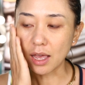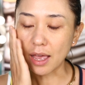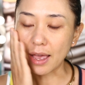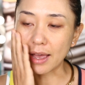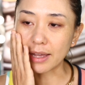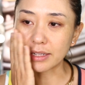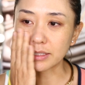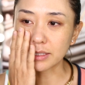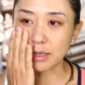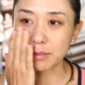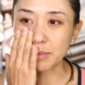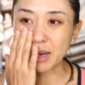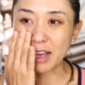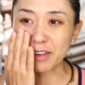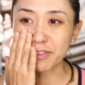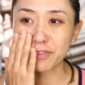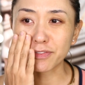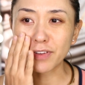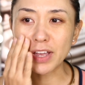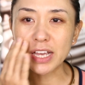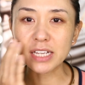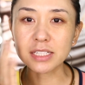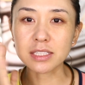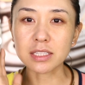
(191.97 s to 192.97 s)
And on my
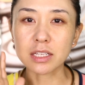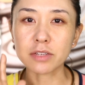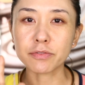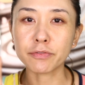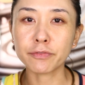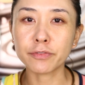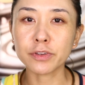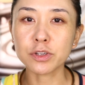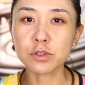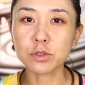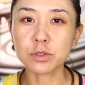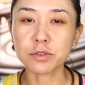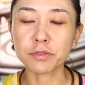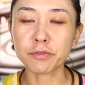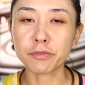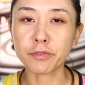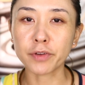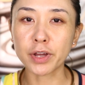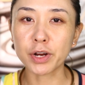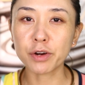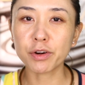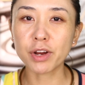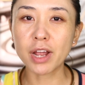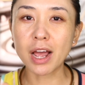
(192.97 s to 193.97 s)
face, it feels
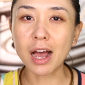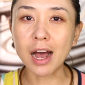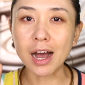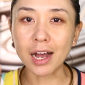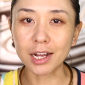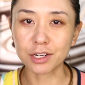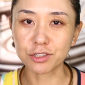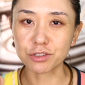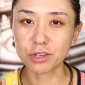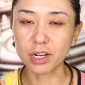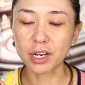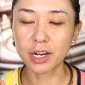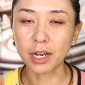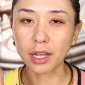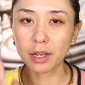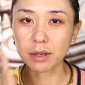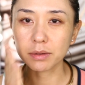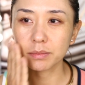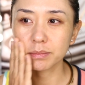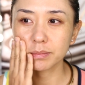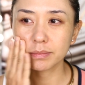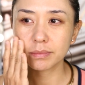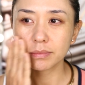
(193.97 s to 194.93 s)
very hydrating.